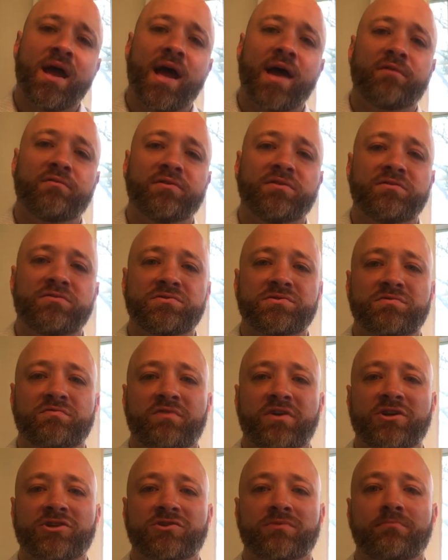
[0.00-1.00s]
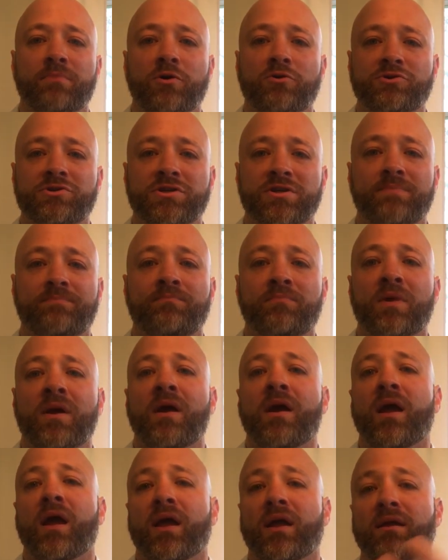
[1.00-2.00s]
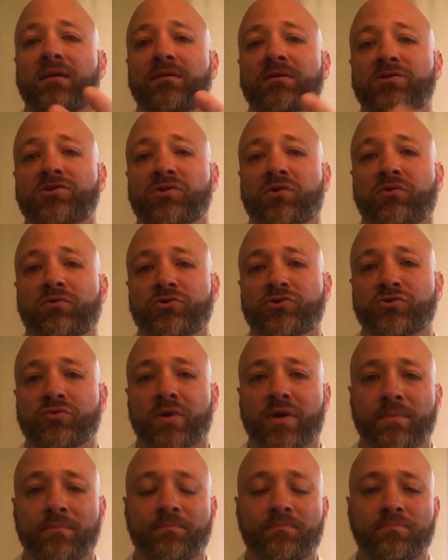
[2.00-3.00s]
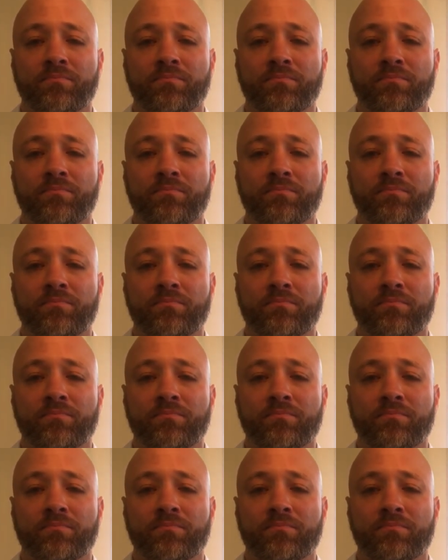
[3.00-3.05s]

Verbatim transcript: and reduced range of motion in the shoulder joint.